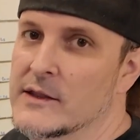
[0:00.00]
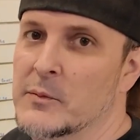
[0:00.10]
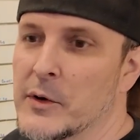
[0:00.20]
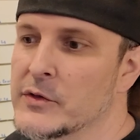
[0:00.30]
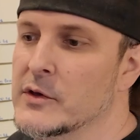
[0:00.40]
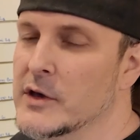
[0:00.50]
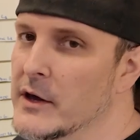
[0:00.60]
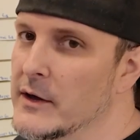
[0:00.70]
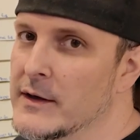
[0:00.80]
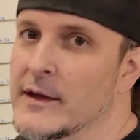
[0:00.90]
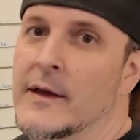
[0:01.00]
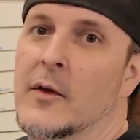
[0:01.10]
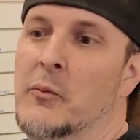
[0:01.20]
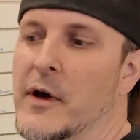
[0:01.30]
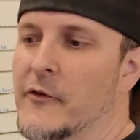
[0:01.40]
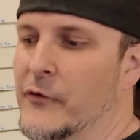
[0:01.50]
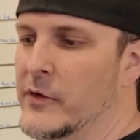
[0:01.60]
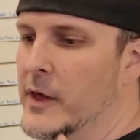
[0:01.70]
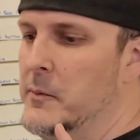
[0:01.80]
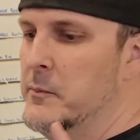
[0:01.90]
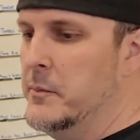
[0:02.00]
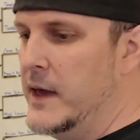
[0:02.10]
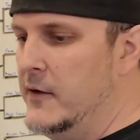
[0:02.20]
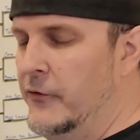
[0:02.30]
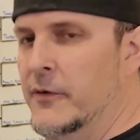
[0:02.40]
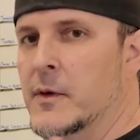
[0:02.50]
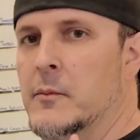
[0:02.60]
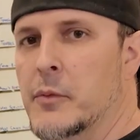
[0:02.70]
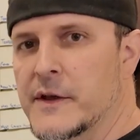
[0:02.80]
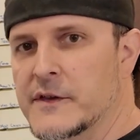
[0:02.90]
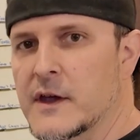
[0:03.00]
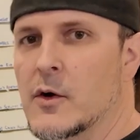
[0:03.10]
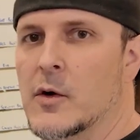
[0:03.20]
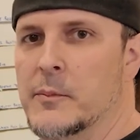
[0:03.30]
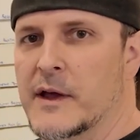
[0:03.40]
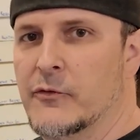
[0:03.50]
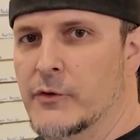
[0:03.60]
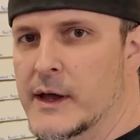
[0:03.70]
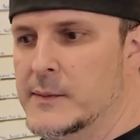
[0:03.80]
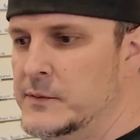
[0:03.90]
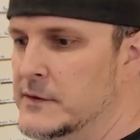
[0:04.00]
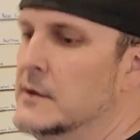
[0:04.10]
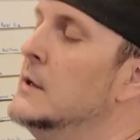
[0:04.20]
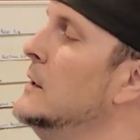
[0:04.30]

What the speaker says: They're both good, but for the beef brisket or beef ribs,